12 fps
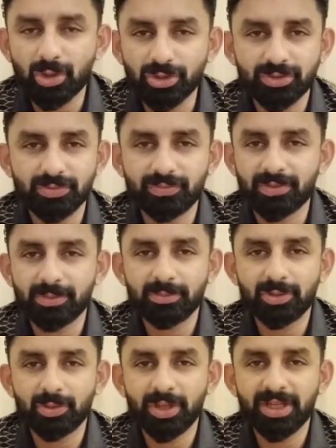watch
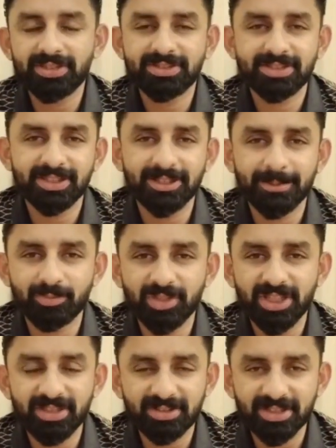from today's uh,
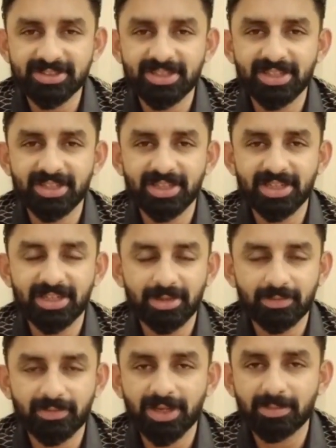interesting
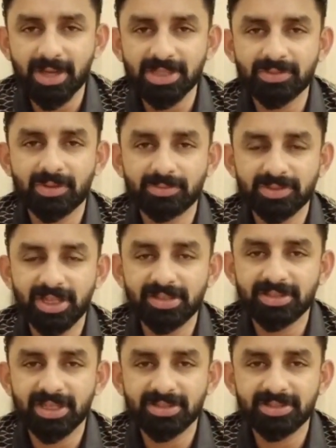electrifying match from Sheikh
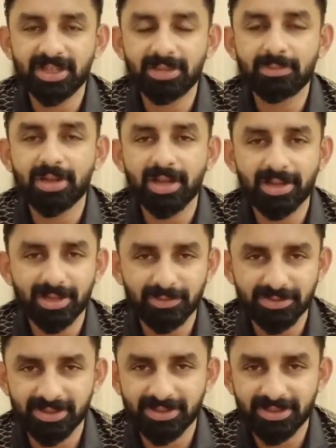Zayed Stadium, RR
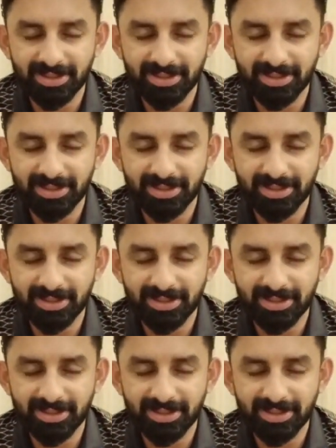versus